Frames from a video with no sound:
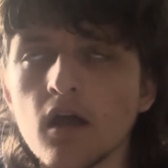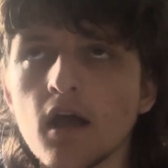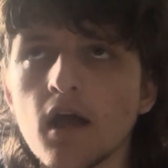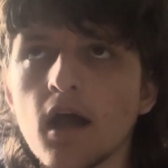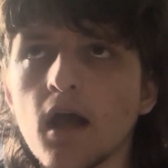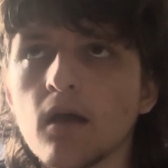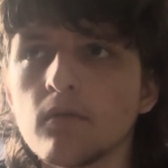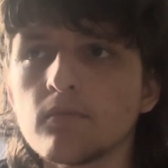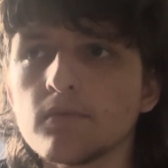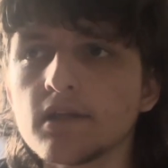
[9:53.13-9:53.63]

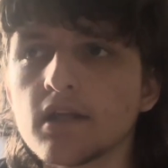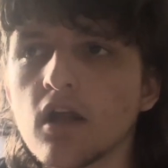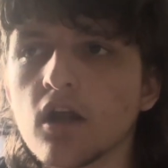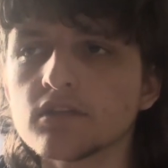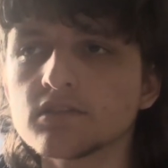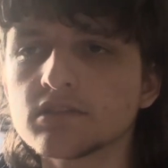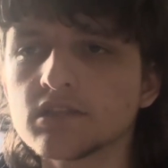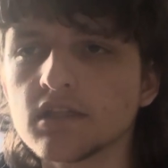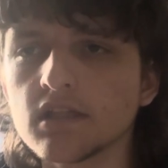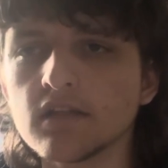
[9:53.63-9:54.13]
And we
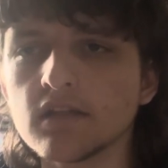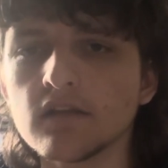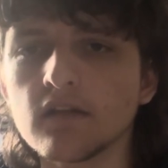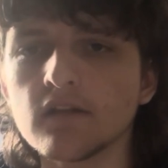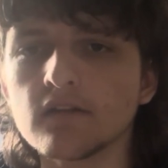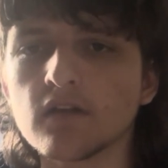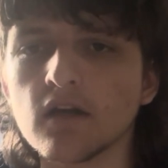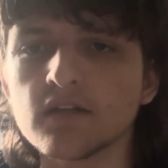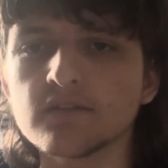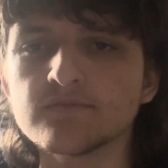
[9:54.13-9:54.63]
can't see
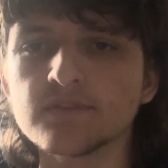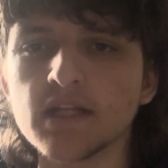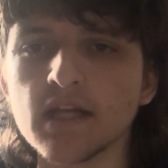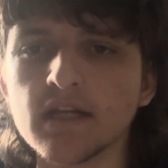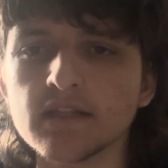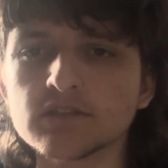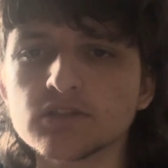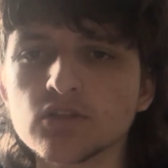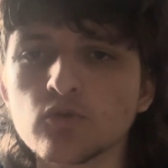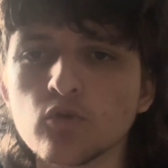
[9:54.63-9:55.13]
that gun. We
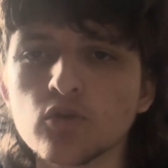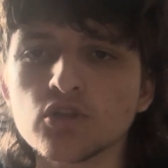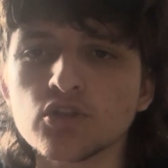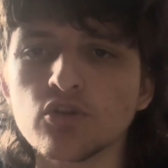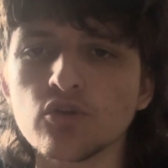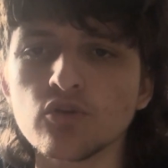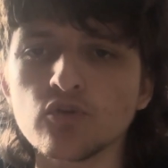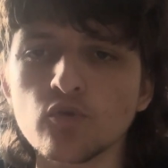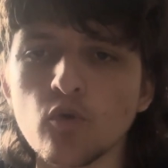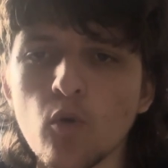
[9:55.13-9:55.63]
actually go
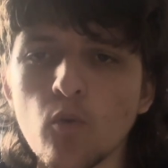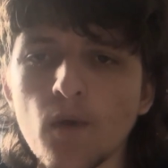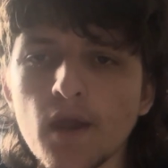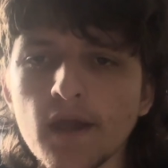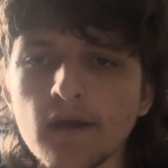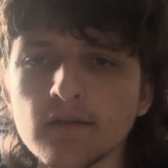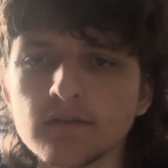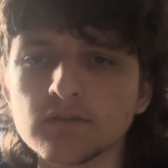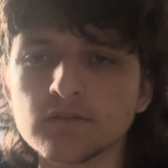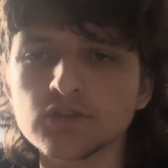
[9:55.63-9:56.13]
to
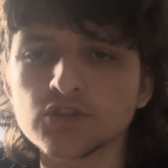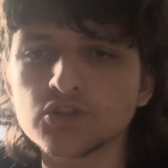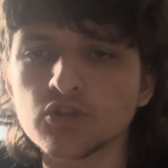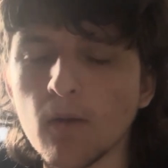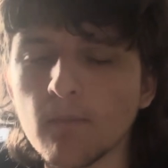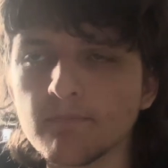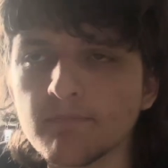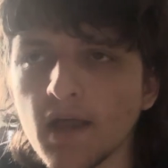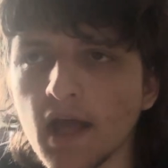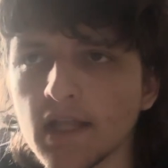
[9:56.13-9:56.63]
nowhere to
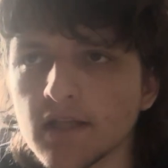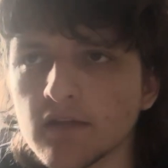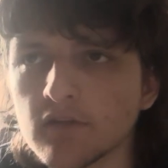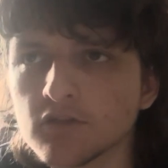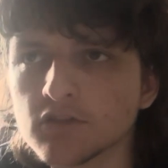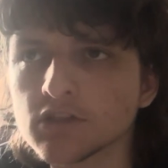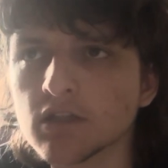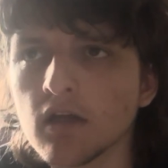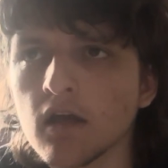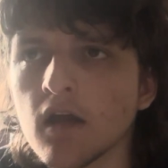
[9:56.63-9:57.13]
stop
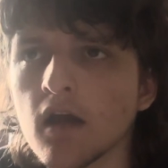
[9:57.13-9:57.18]
Thanos.